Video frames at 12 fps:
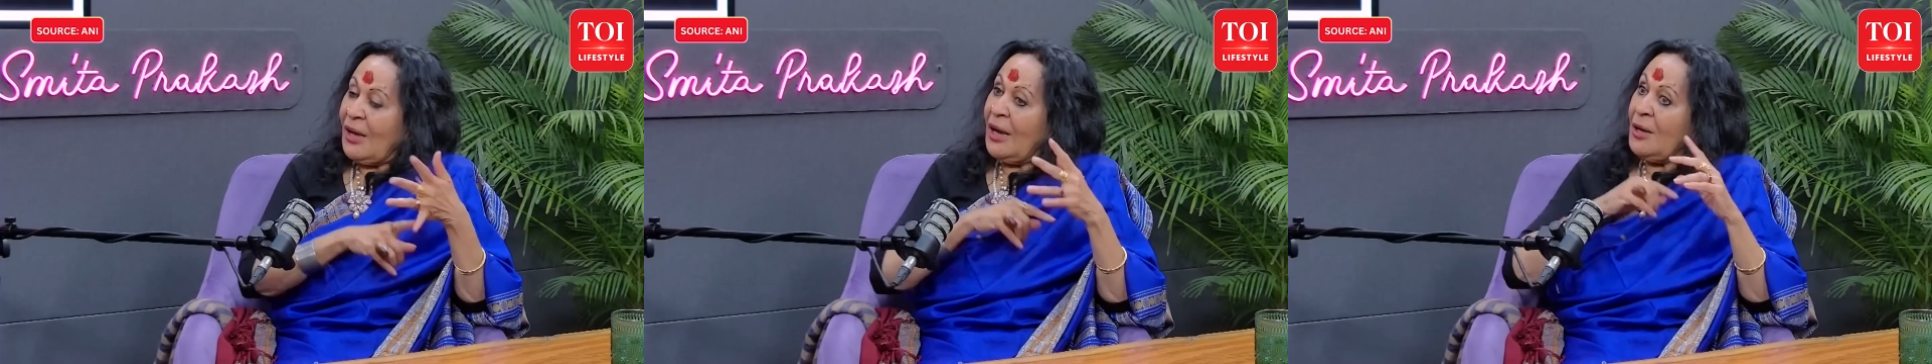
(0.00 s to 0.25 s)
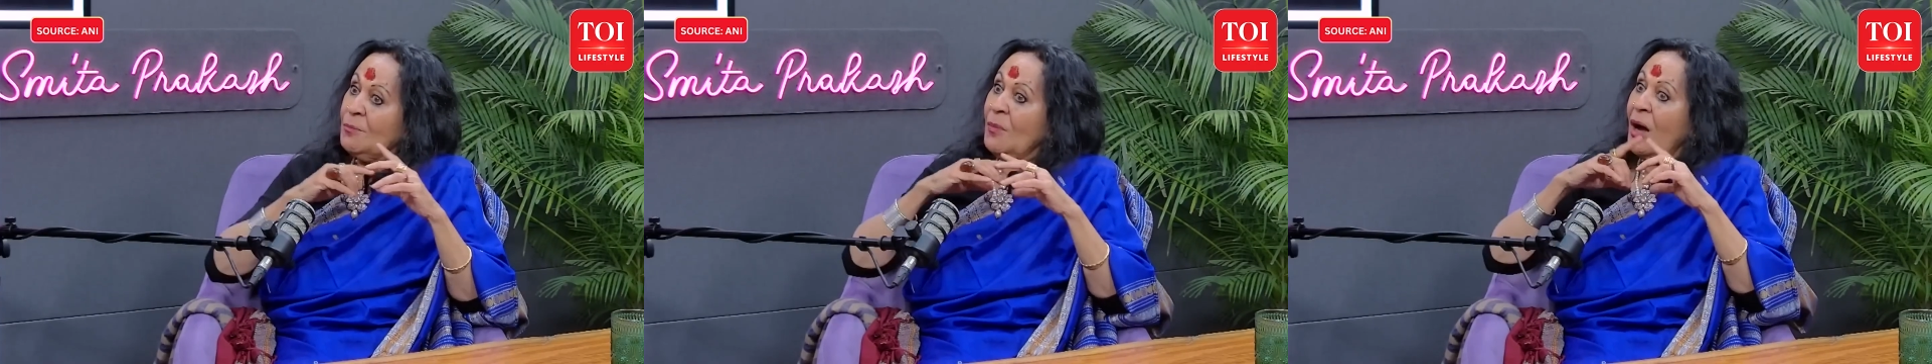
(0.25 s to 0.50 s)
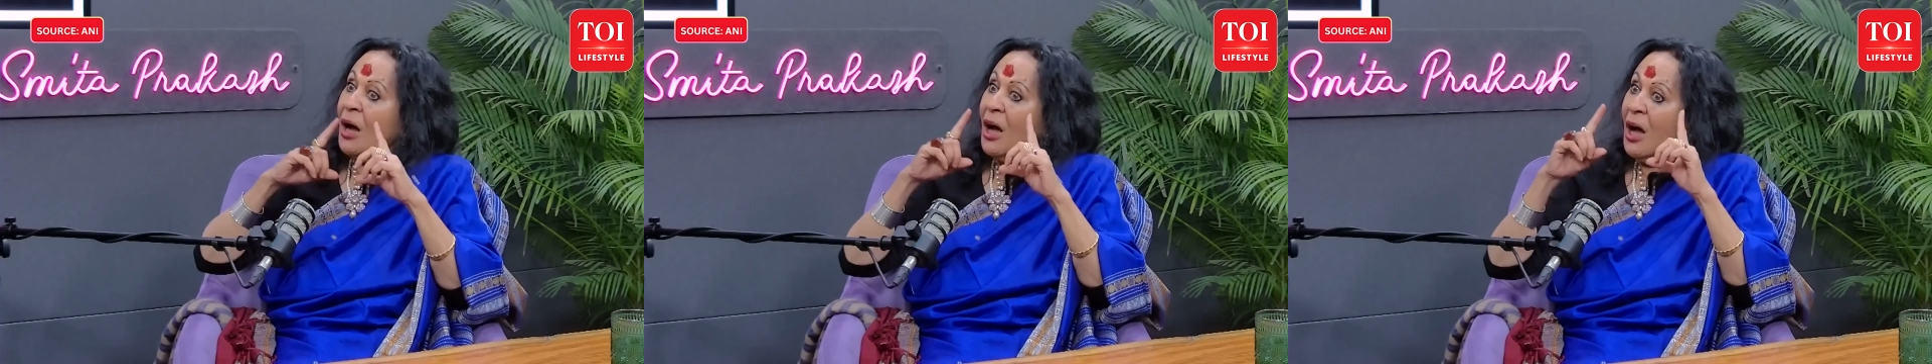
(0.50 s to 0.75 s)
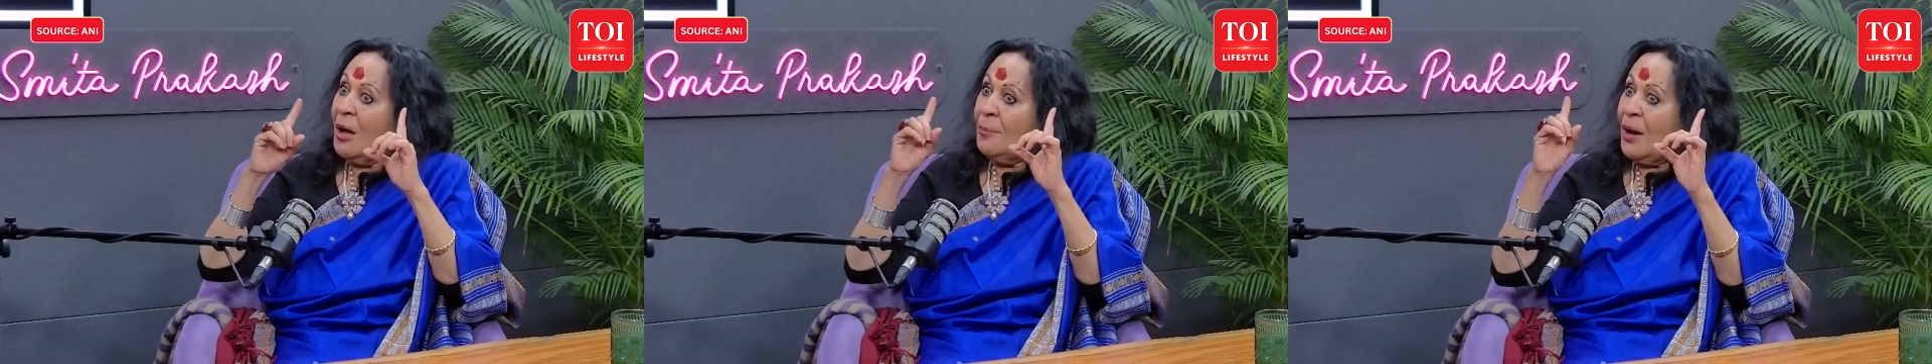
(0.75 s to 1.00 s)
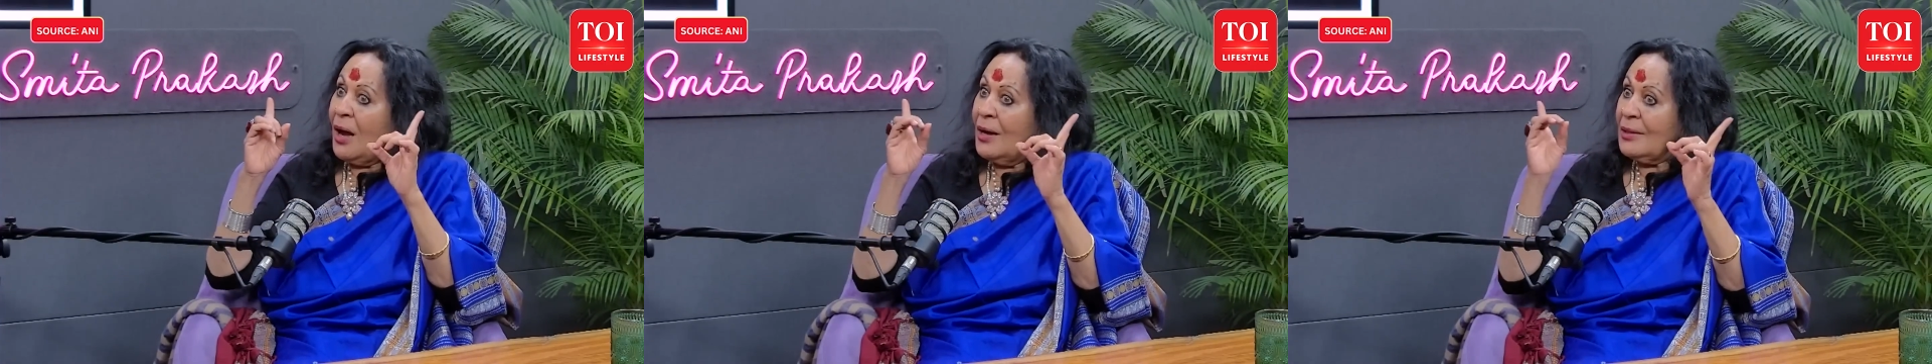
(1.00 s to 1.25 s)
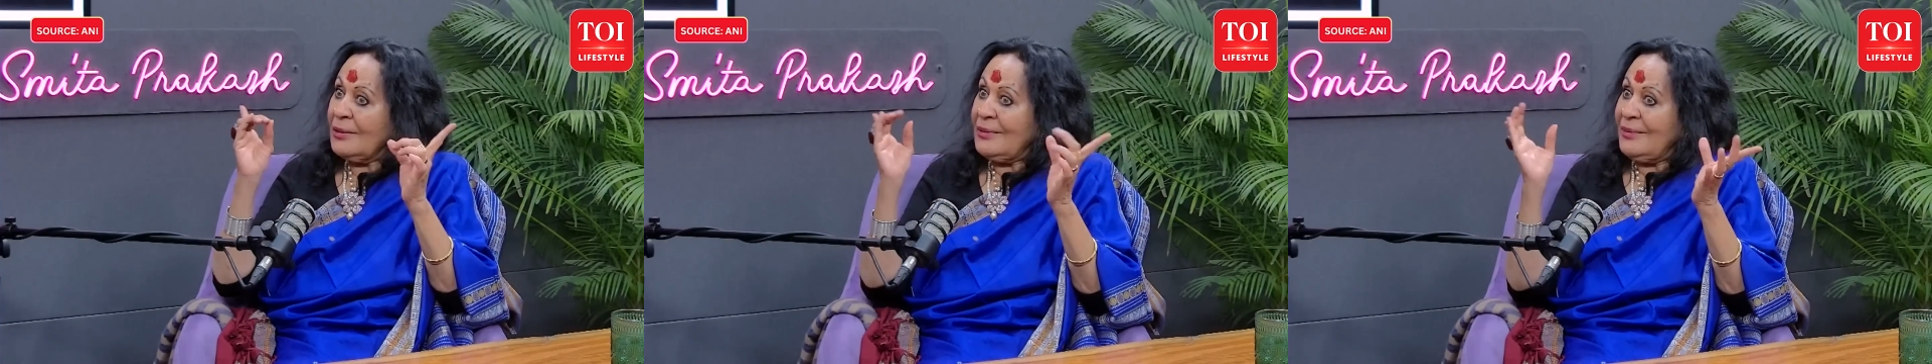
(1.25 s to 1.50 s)
And
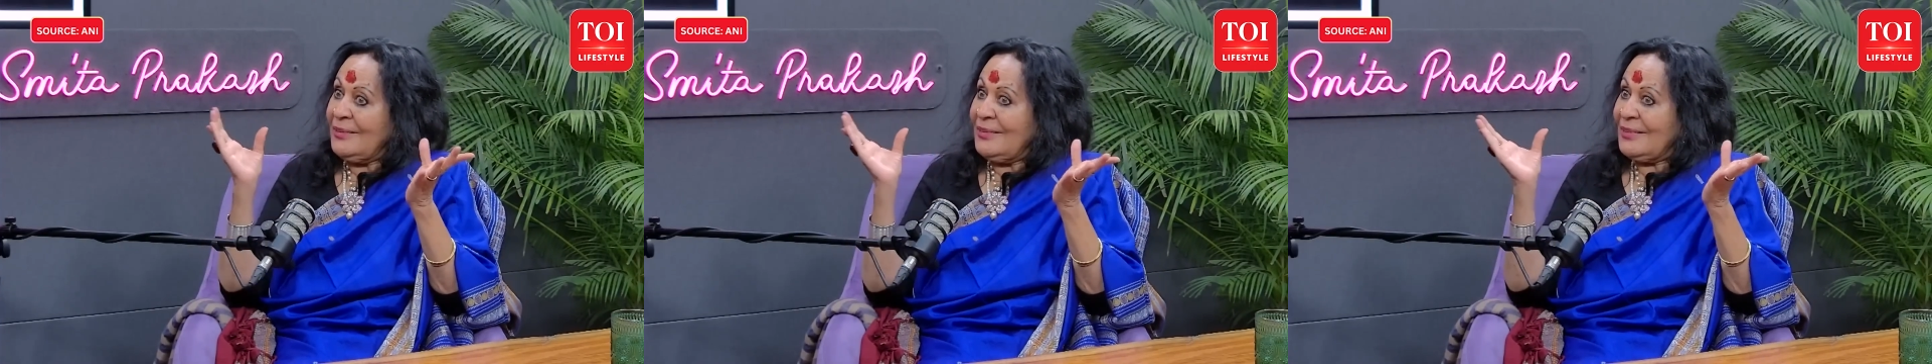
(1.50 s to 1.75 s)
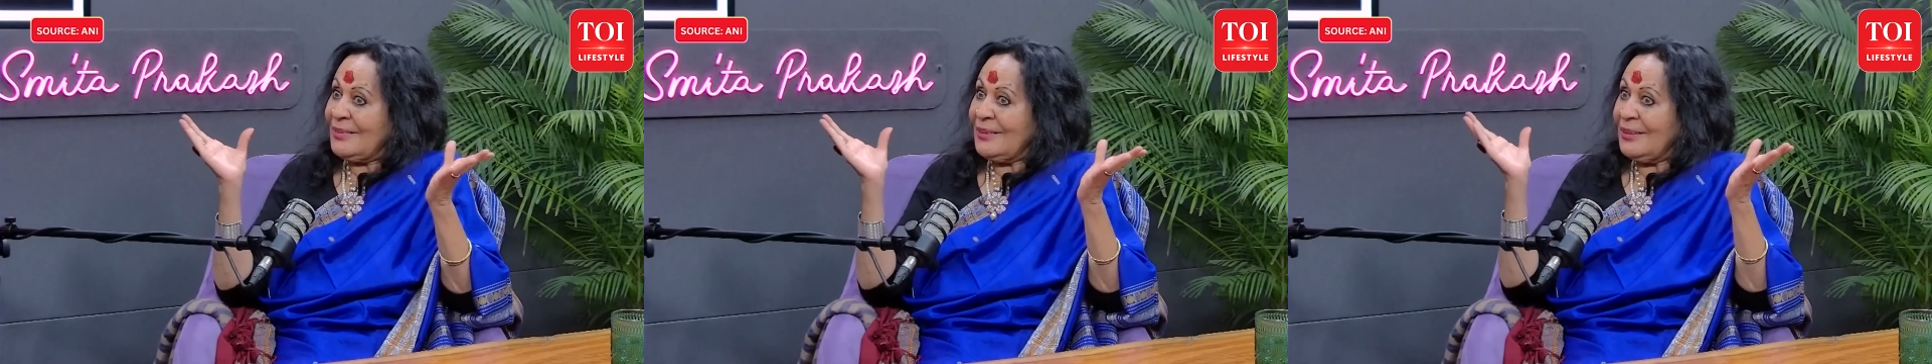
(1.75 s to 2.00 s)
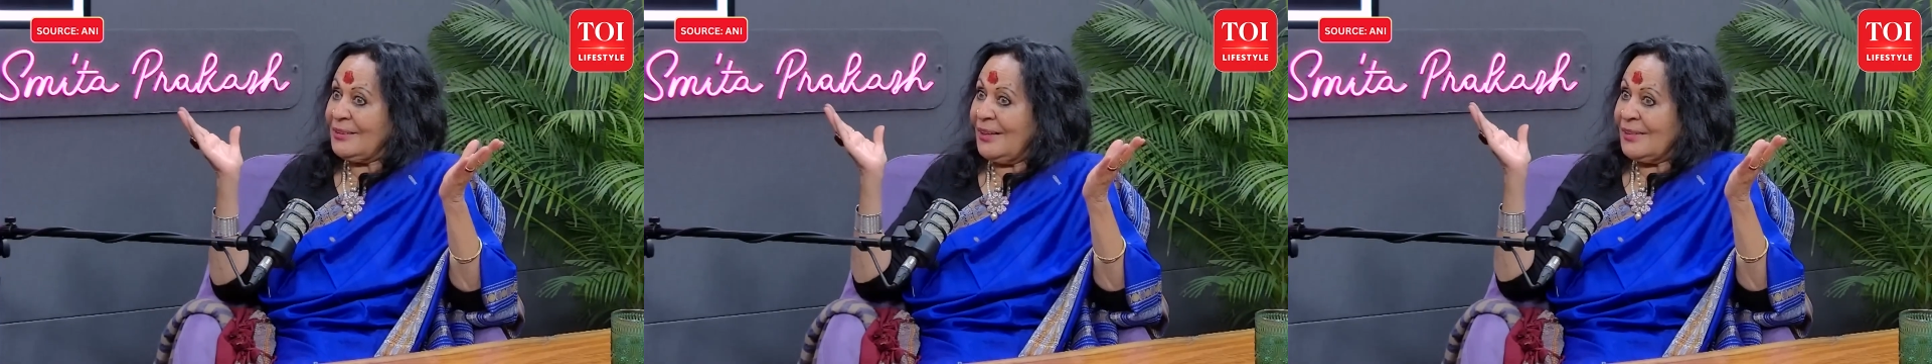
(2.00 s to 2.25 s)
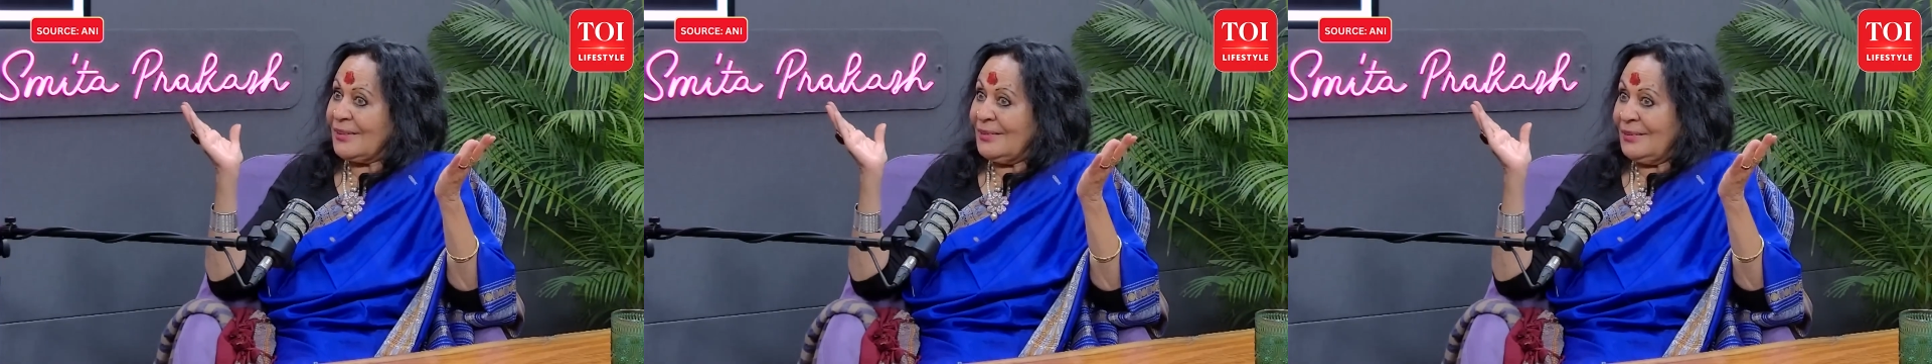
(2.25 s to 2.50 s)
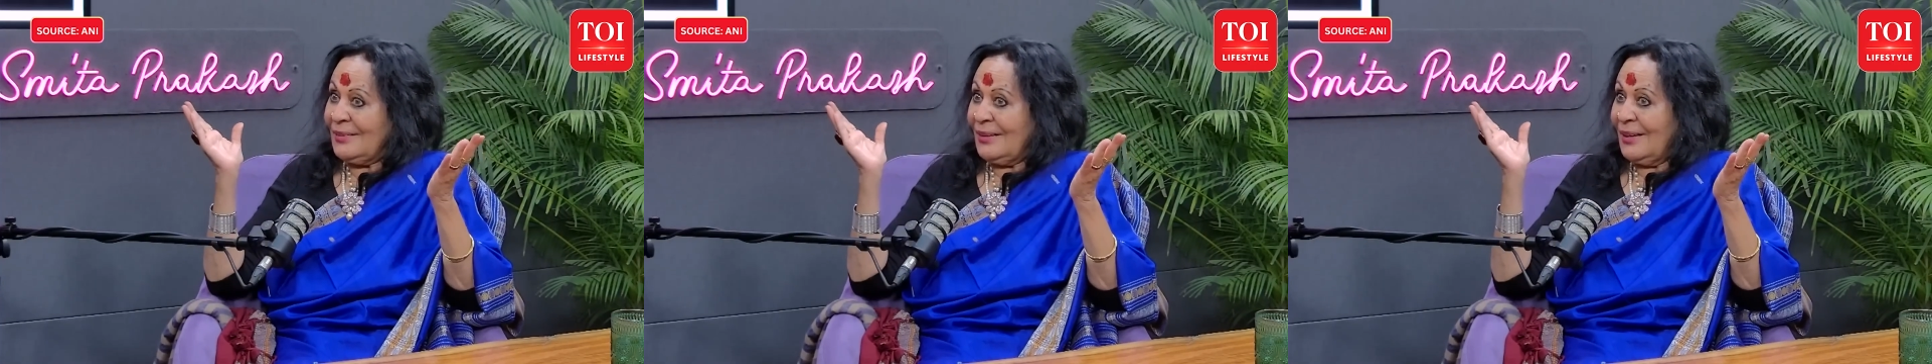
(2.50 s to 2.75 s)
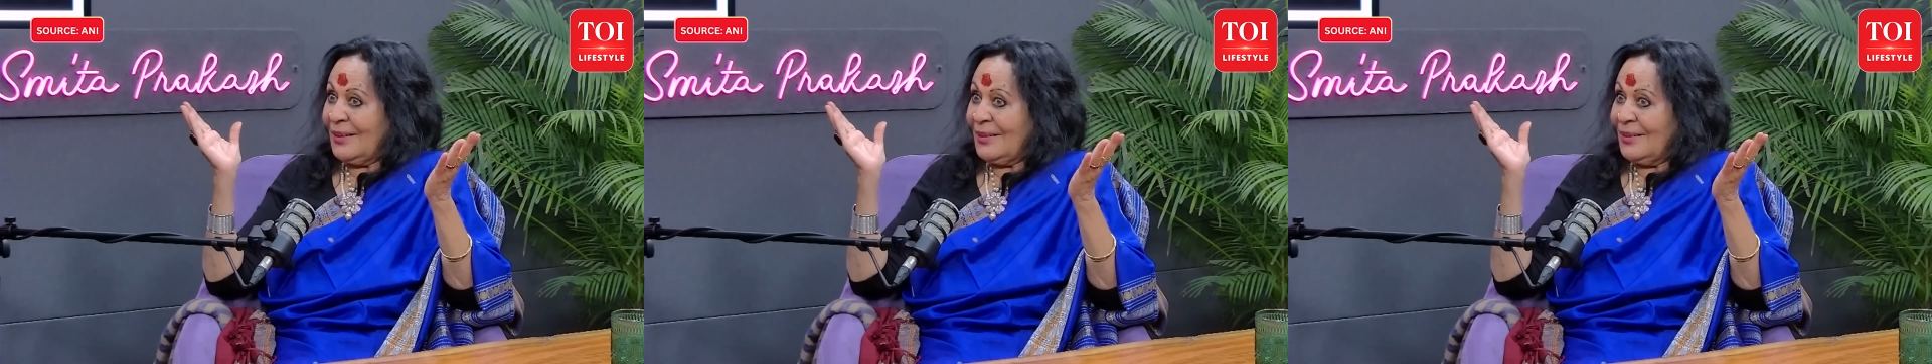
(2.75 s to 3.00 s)
Mahabharati, the
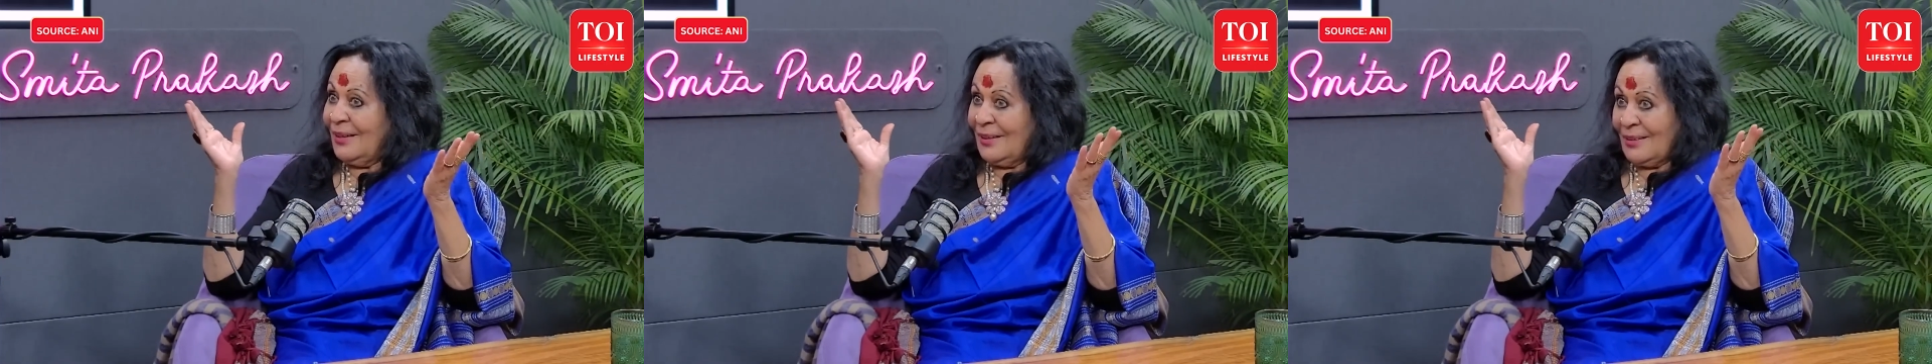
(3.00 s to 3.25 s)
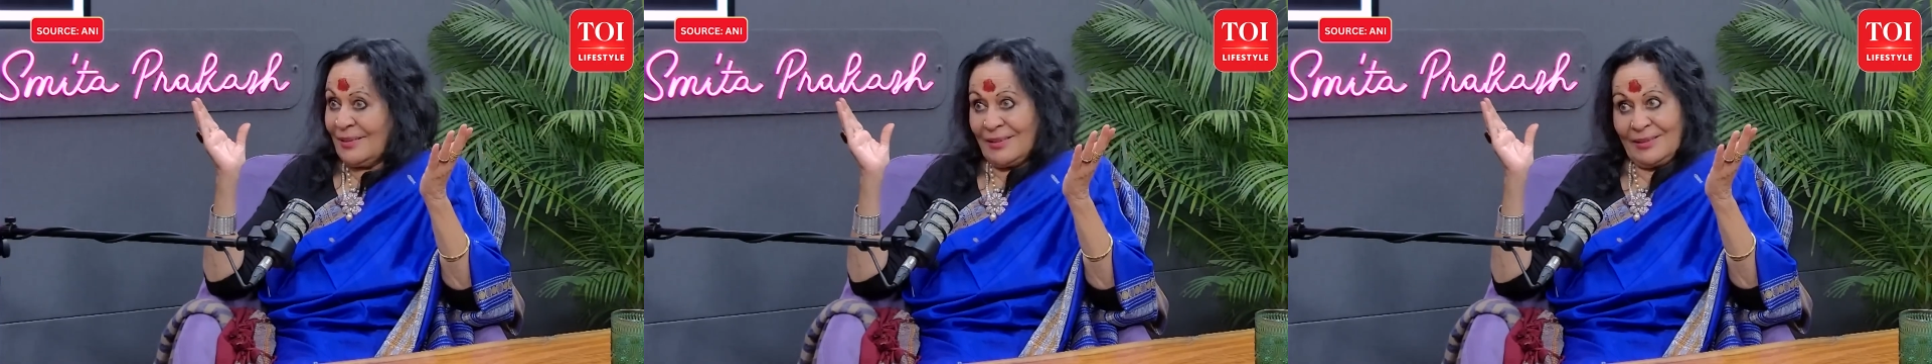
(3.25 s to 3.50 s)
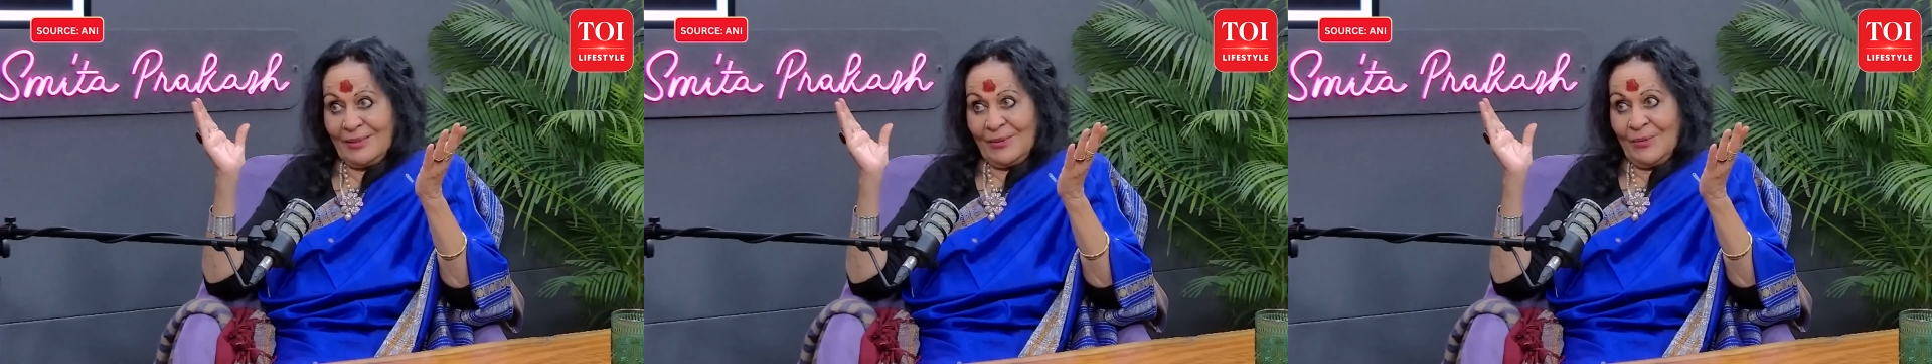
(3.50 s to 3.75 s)
title I like.